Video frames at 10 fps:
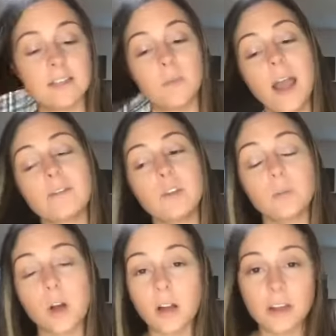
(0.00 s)
we have new
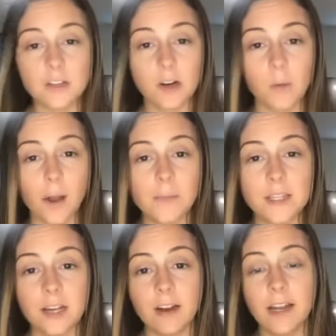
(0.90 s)
products on our
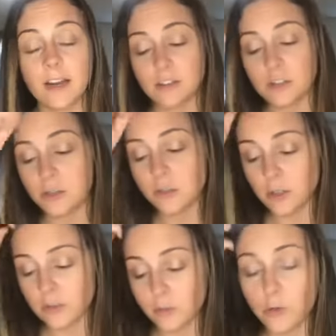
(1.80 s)
website right now too
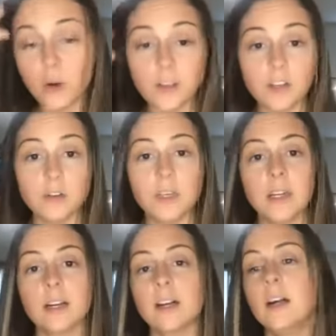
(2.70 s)
for, for the new
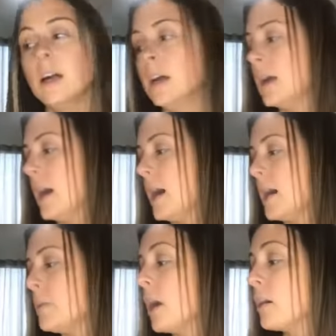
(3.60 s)
year.
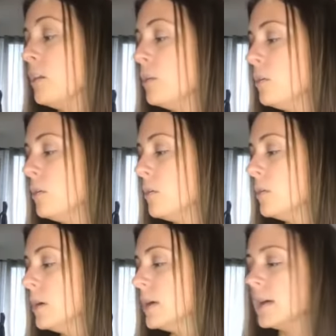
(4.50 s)
Um, our
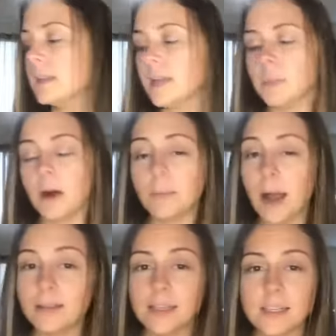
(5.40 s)
new Glam Up
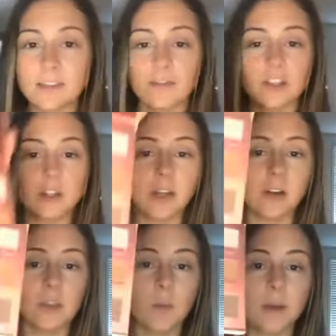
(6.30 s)
palette is officially
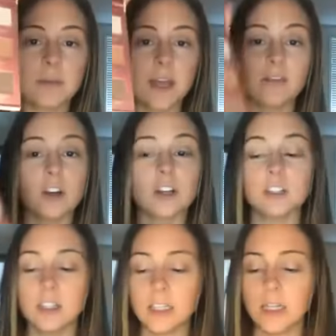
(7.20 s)
on the website for
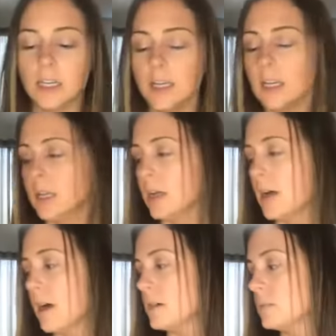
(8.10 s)
good.
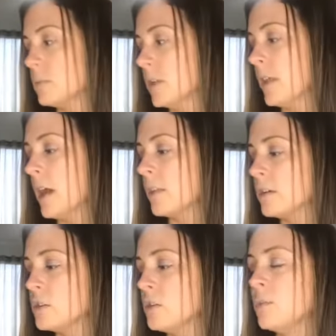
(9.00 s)
Um, the other
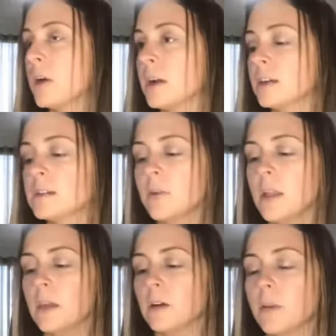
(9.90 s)
two products that we,
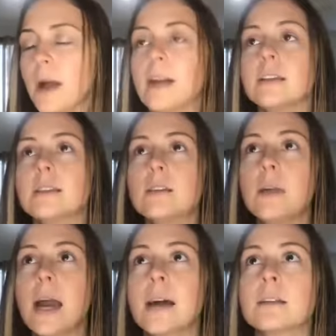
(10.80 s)
or palettes that we
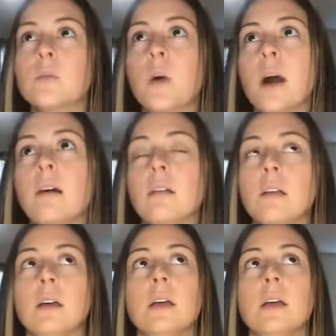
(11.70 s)
had as well,